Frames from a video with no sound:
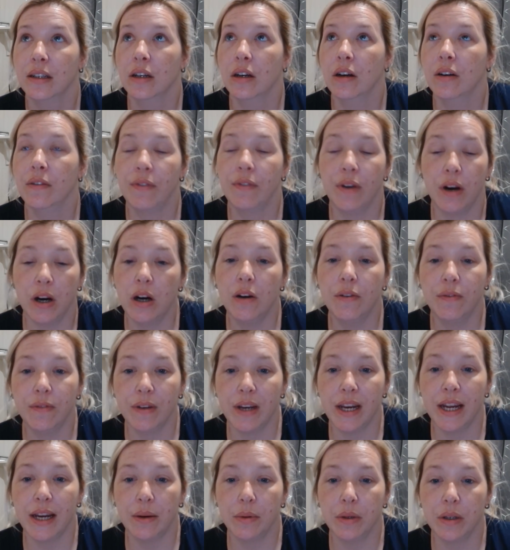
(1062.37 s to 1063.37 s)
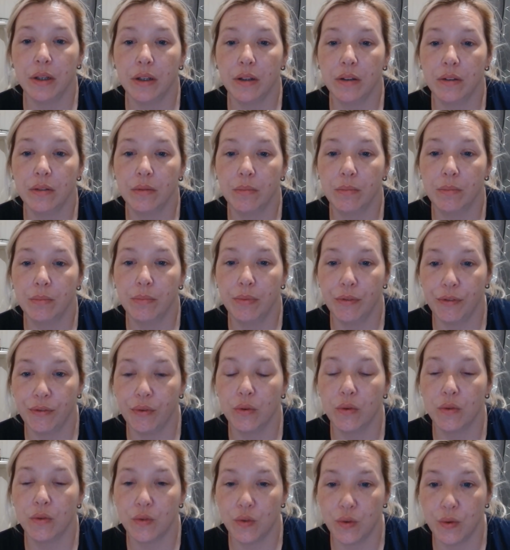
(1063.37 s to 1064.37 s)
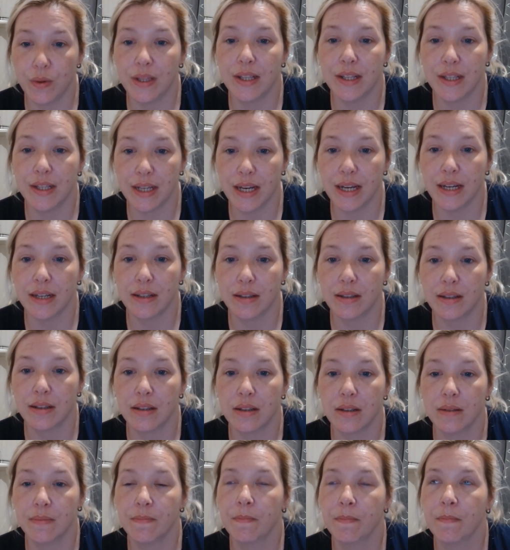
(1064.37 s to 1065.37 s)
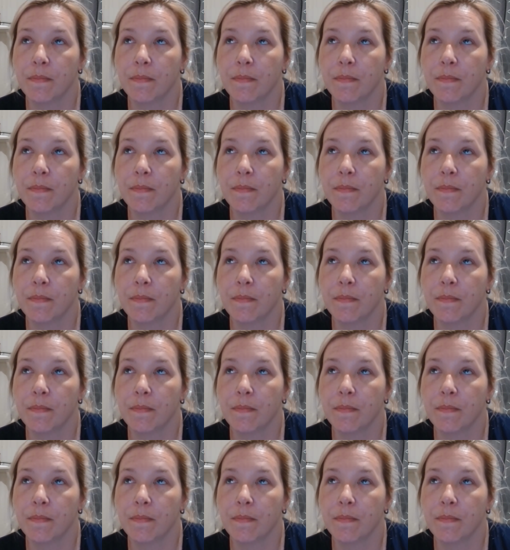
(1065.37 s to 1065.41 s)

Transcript: for half an hour before doing the test.